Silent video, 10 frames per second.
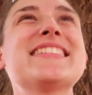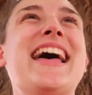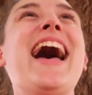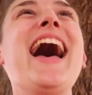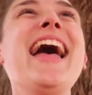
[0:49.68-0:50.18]

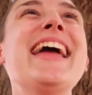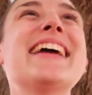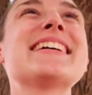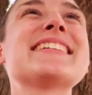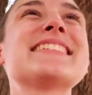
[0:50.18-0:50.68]

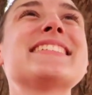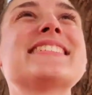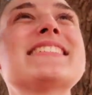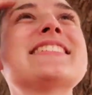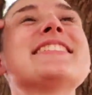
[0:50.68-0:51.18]
Hi!
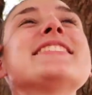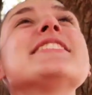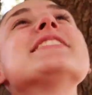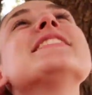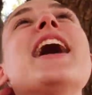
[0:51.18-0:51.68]

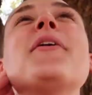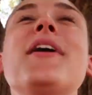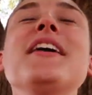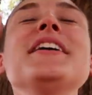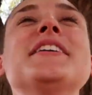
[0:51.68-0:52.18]
How
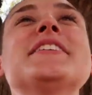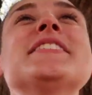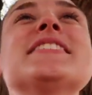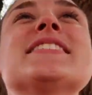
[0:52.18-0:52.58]
are you?